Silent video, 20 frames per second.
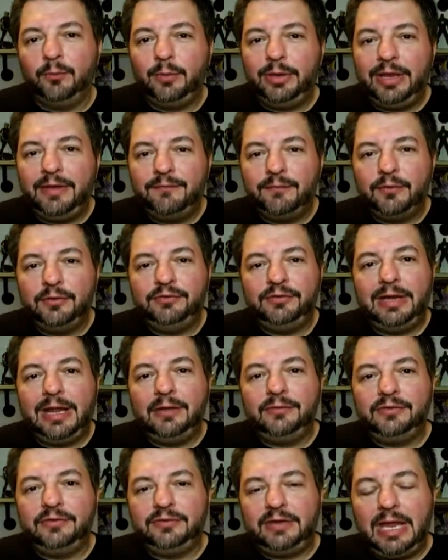when they first
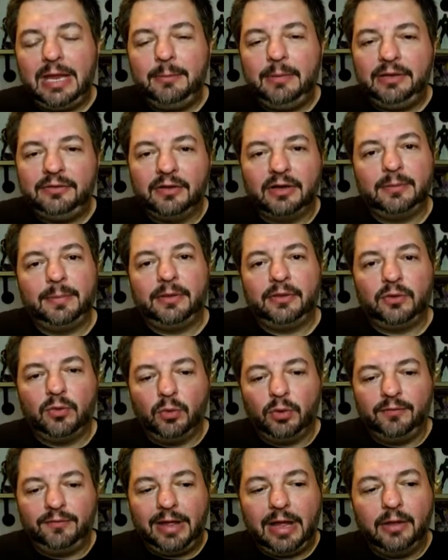announced this game they talked about the
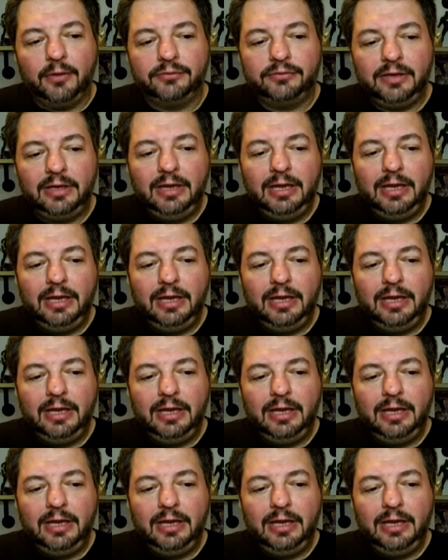court of owls